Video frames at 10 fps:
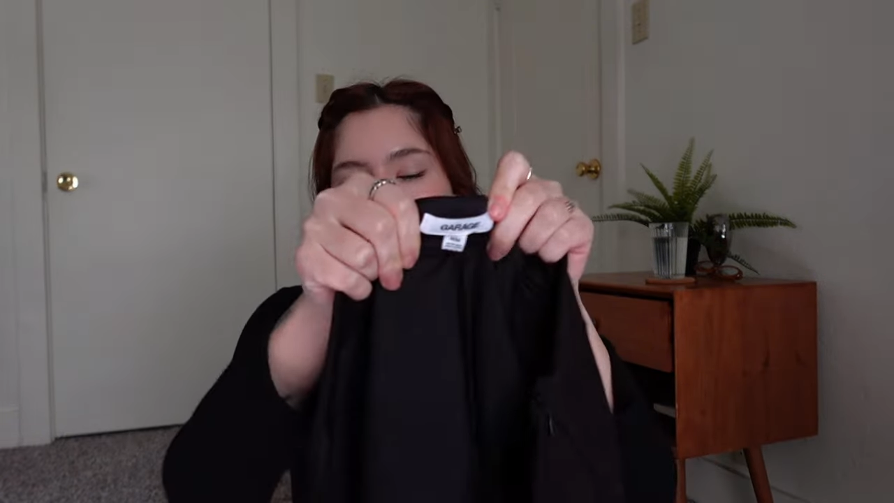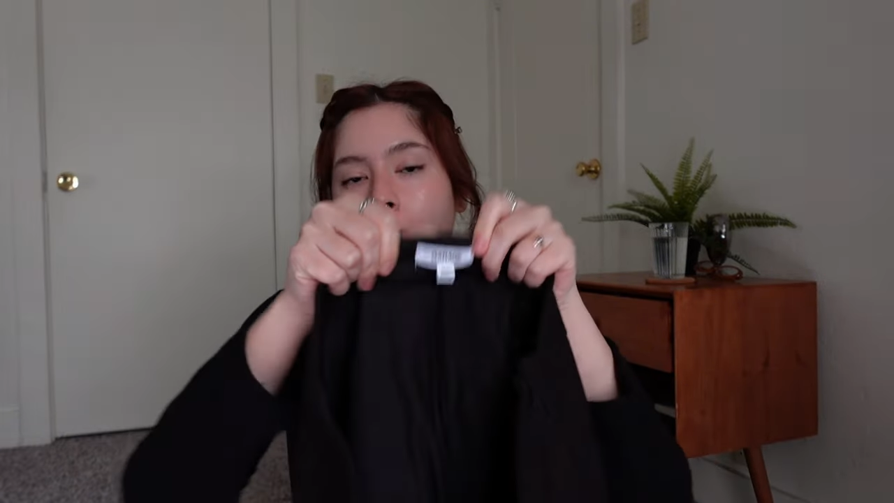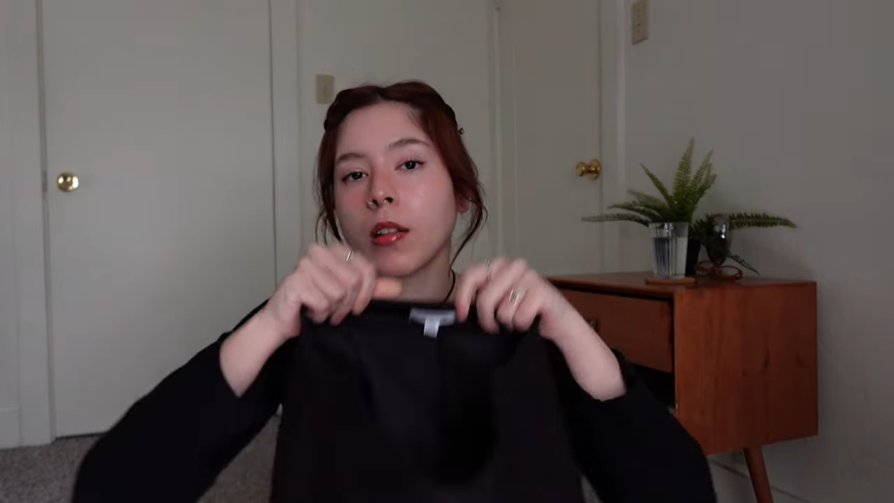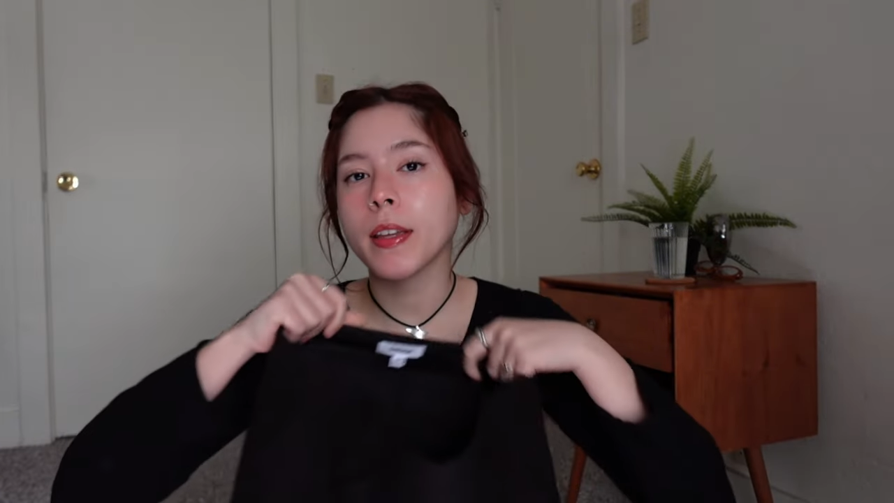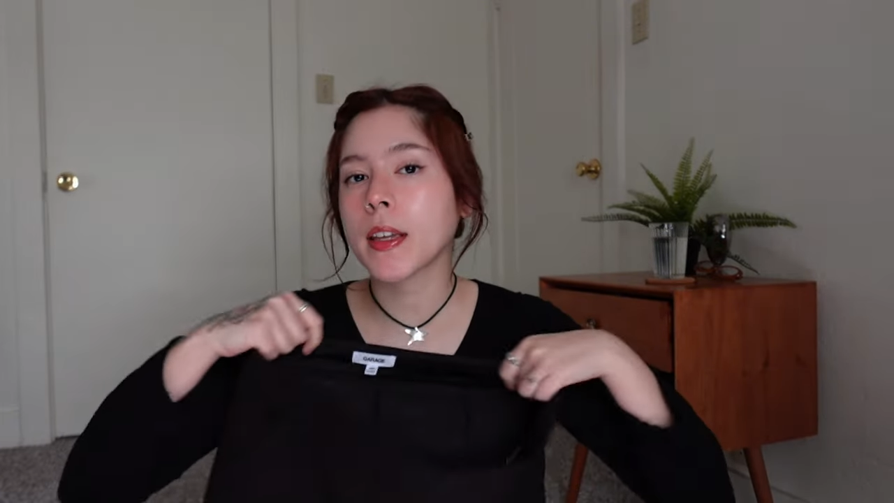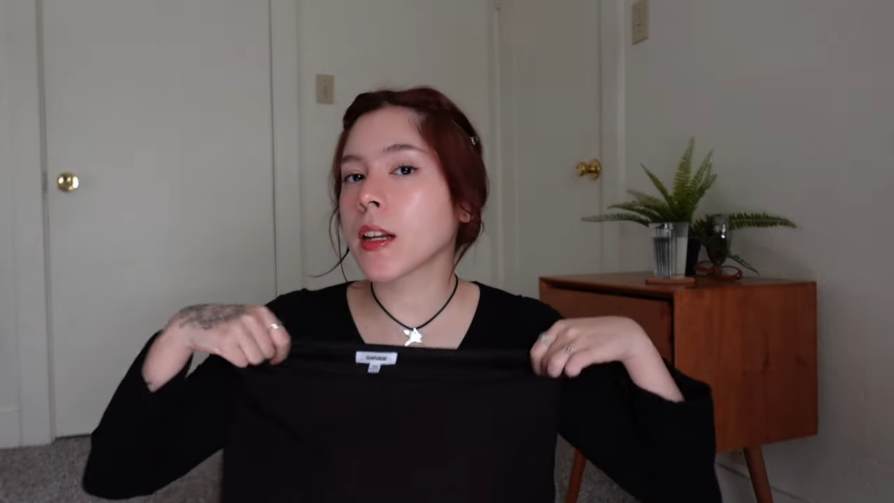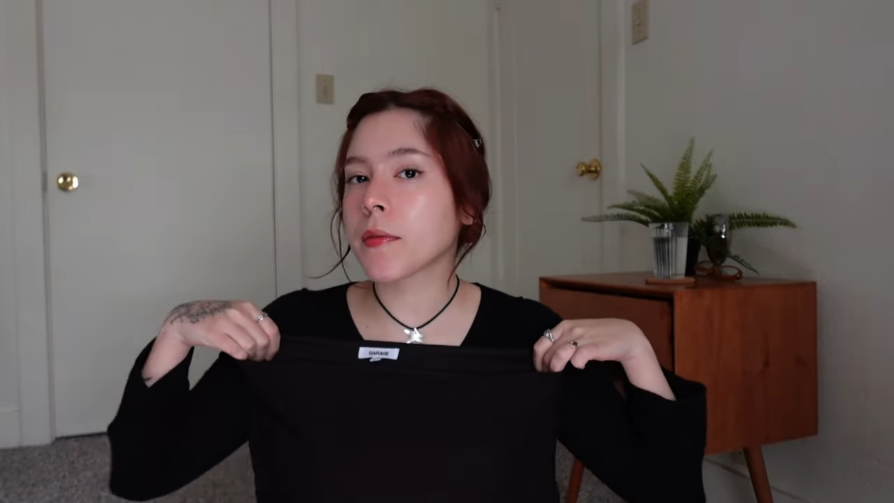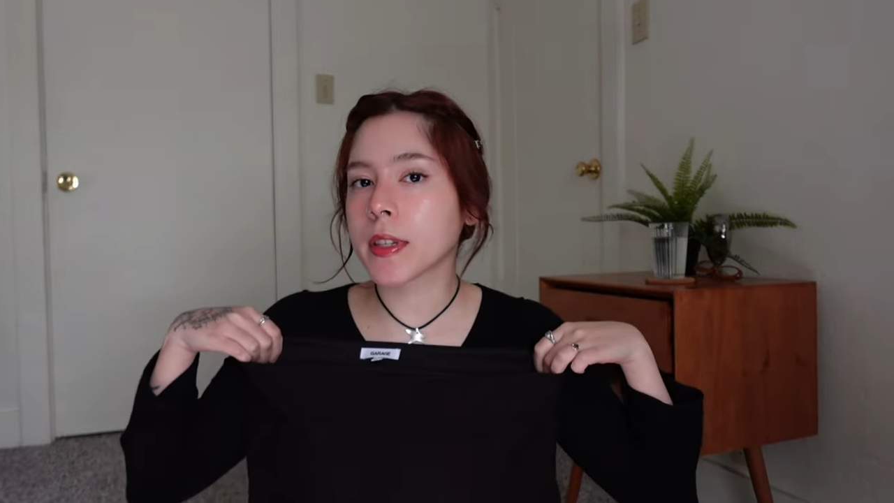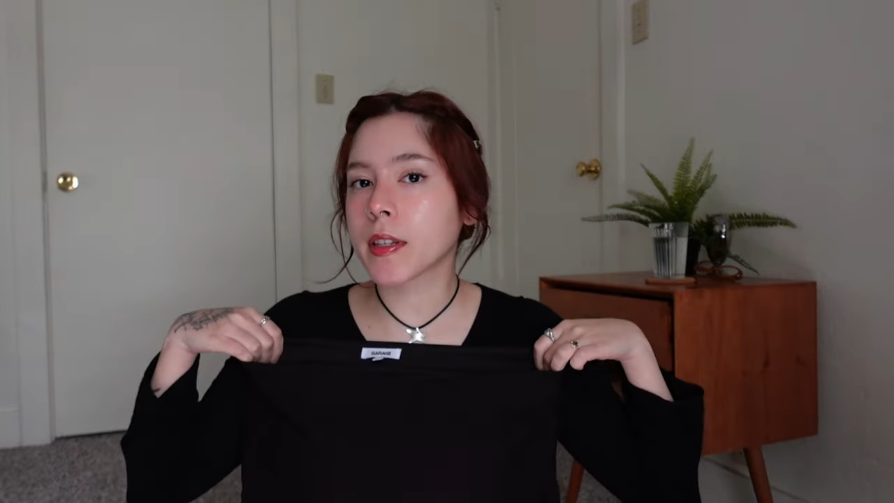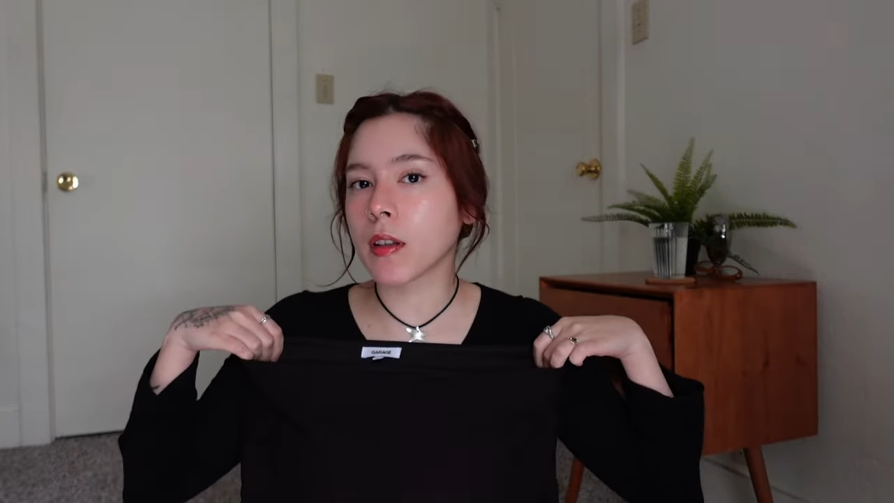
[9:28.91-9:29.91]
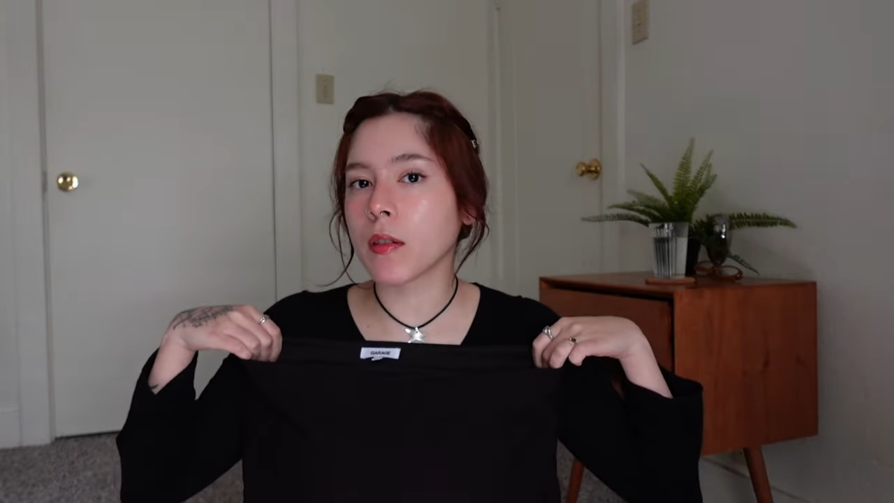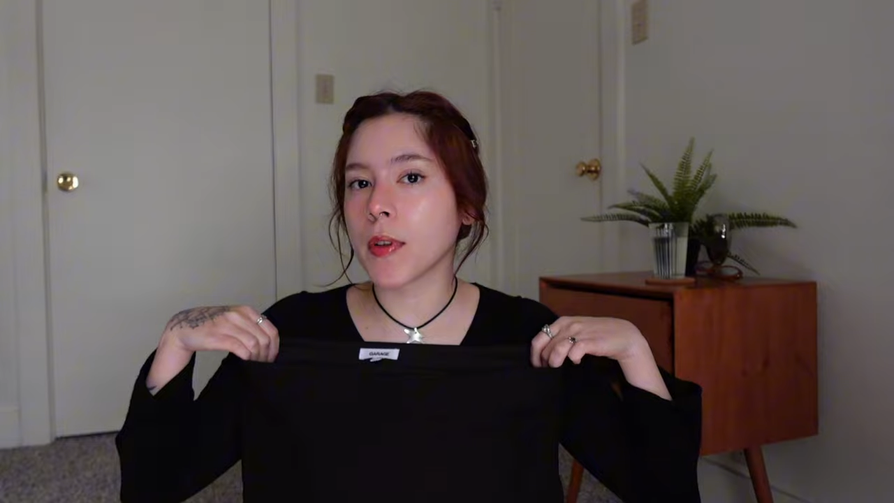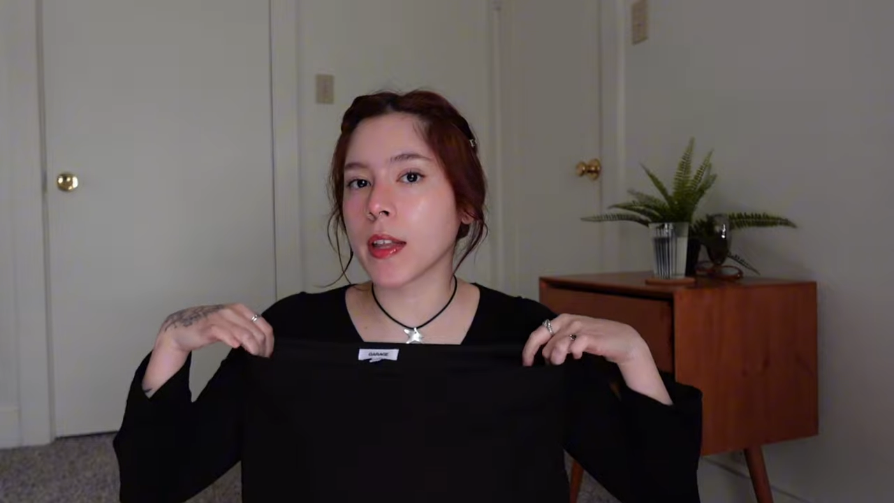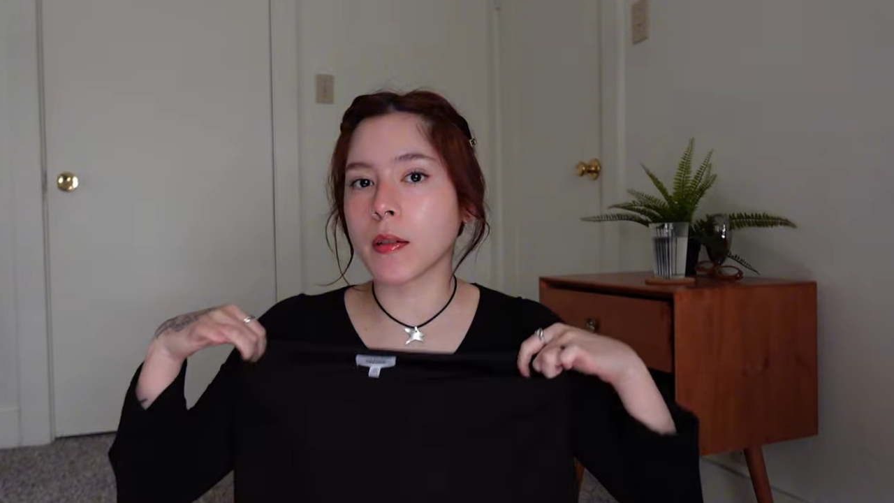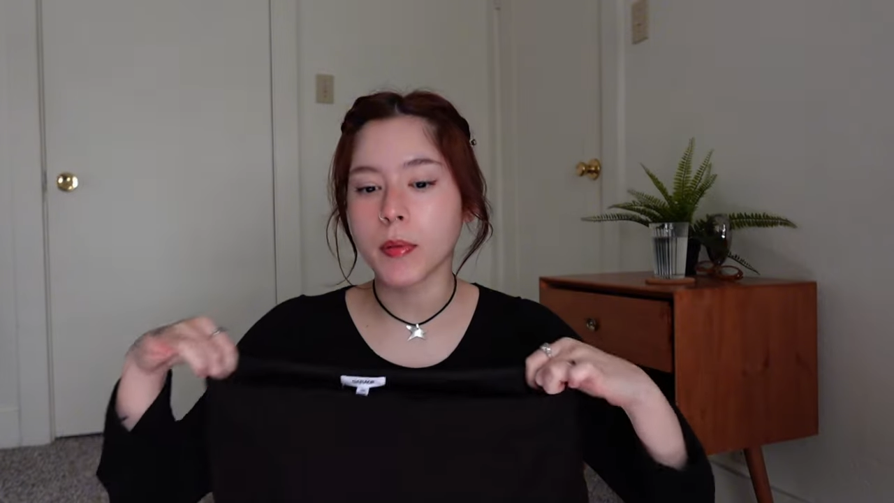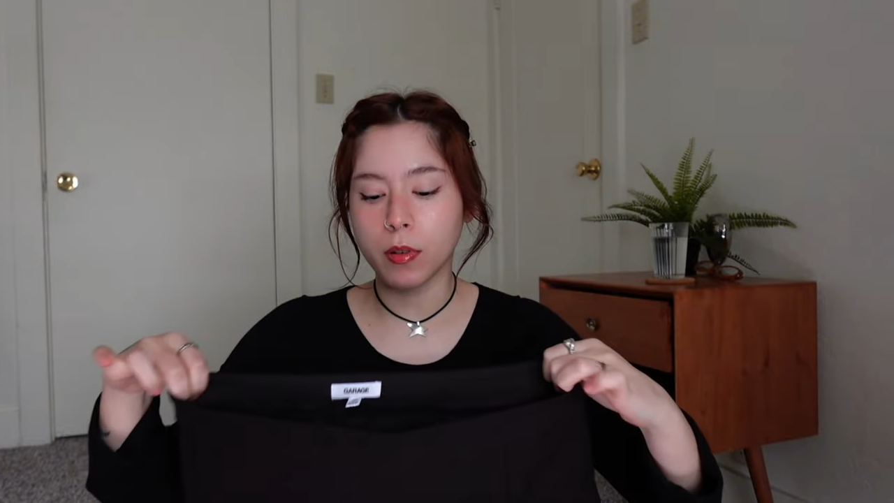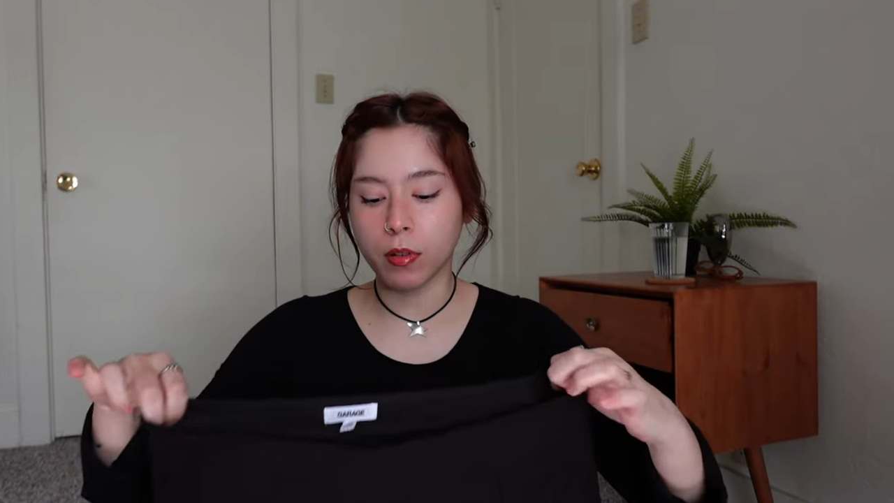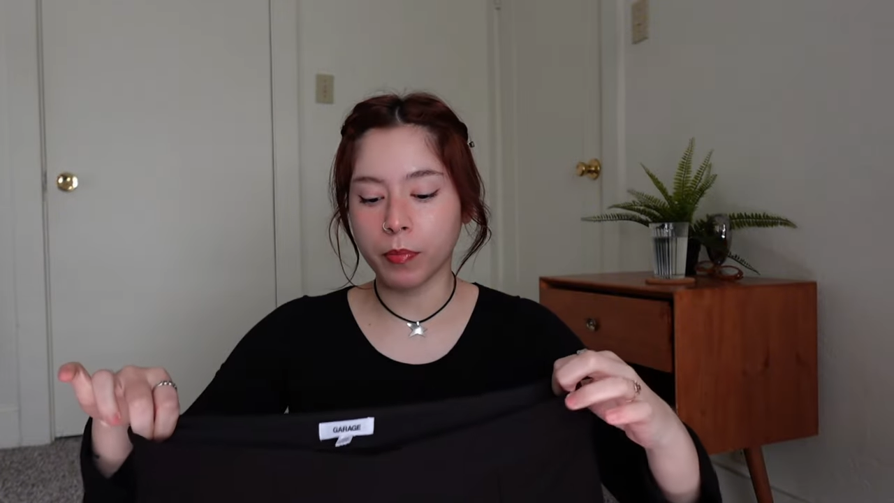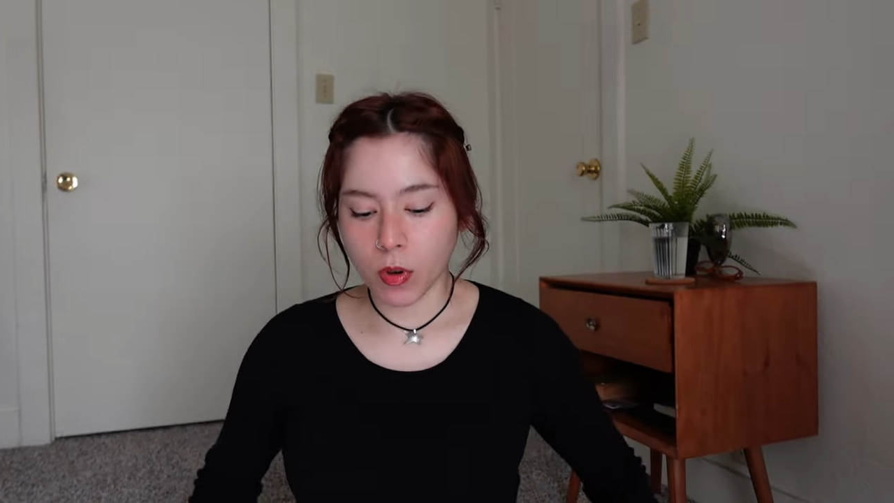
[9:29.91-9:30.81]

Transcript: I'll link it if it's still available.